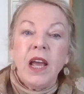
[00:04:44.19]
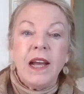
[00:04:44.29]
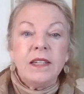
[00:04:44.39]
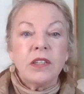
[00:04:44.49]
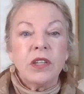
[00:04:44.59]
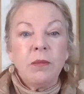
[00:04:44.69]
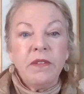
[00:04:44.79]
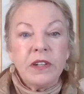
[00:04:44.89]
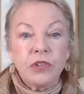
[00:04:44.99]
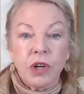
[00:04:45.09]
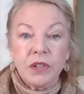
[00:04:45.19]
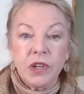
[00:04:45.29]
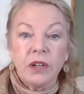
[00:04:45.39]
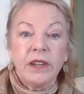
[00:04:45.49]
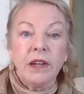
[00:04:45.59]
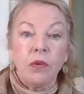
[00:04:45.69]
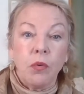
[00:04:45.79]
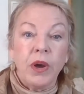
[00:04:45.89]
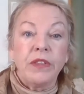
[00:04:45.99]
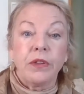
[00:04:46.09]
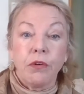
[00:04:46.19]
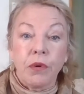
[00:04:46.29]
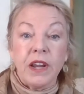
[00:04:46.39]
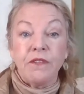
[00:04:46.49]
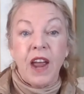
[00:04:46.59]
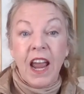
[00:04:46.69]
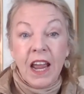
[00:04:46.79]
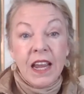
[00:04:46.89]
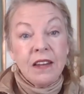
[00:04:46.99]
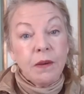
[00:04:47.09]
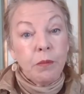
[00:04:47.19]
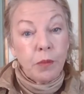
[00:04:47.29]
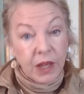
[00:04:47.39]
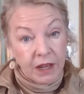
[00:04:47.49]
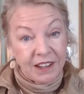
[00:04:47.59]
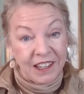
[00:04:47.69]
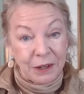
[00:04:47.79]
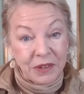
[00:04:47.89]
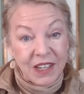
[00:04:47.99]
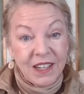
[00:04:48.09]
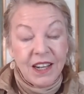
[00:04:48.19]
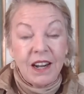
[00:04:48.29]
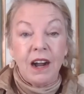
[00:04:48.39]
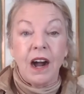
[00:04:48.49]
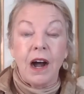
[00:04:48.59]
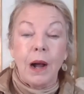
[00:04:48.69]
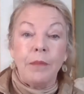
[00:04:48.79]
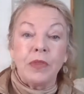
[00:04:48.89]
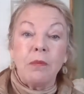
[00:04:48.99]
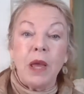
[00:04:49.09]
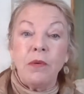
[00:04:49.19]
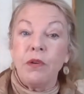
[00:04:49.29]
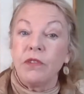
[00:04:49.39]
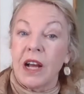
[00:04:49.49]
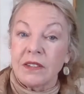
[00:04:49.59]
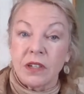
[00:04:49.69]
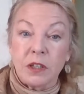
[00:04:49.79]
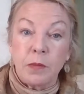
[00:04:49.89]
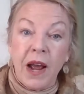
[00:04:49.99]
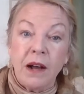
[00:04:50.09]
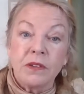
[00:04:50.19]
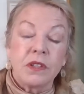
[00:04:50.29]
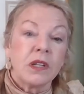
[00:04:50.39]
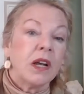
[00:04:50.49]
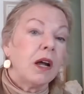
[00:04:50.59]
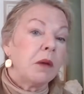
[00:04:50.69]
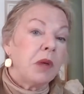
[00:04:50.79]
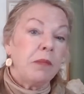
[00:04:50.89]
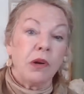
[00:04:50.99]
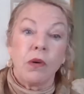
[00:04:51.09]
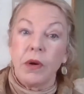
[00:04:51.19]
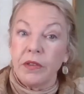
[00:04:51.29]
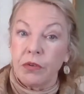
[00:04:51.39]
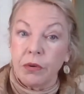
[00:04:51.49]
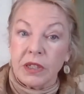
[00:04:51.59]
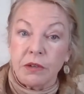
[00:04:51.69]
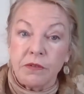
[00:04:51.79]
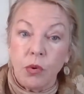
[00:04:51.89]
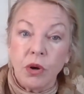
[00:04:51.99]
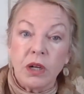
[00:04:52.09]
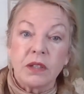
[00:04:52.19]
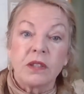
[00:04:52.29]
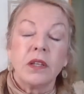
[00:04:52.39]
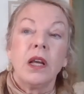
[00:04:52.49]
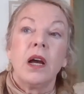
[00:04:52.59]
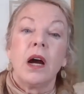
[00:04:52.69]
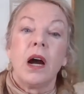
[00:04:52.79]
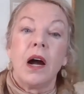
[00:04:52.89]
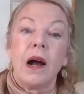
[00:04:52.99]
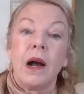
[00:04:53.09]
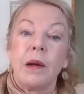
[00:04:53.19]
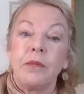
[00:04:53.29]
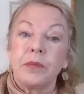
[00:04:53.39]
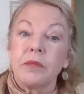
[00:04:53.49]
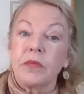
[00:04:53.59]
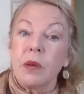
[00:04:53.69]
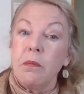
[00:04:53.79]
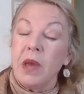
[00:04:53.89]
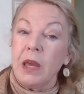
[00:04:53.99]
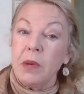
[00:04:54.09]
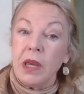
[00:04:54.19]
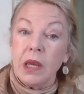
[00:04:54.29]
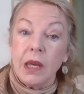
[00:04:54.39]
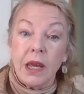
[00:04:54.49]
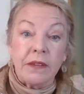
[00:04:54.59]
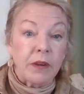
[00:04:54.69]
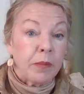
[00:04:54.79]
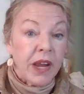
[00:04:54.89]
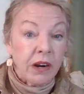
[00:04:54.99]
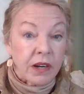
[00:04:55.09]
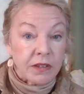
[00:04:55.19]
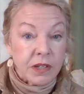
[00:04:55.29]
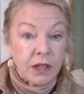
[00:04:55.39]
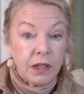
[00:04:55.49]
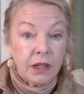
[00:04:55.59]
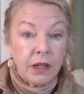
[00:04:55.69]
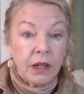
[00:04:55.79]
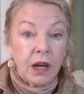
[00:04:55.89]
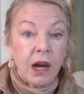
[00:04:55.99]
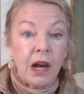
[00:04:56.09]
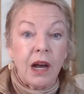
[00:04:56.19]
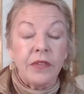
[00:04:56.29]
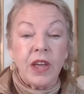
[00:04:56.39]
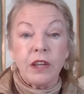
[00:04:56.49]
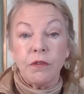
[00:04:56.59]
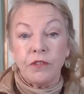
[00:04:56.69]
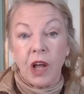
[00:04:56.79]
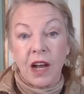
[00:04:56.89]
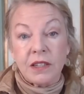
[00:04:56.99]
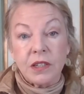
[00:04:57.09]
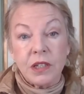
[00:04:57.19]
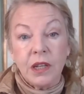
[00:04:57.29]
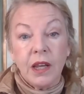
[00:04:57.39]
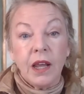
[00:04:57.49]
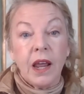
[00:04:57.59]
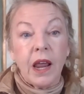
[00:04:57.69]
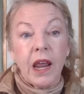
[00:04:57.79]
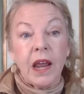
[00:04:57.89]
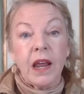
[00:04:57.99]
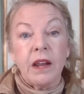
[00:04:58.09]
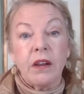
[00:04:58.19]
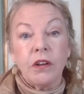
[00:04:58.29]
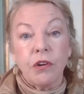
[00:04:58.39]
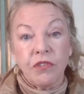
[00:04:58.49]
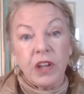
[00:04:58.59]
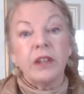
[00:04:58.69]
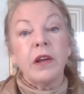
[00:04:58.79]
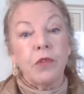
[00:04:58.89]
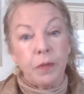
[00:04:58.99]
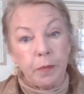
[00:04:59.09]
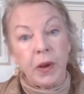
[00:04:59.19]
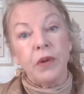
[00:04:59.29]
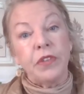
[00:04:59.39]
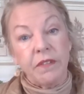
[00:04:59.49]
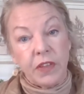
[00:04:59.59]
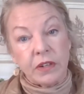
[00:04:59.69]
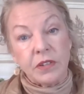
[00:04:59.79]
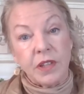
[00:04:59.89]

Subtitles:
And some of us are dealing with grief and being alone. Maybe you've lost a spouse, maybe you're going through a divorce, um, maybe it's a parent that you've lost, and you're dealing with both of those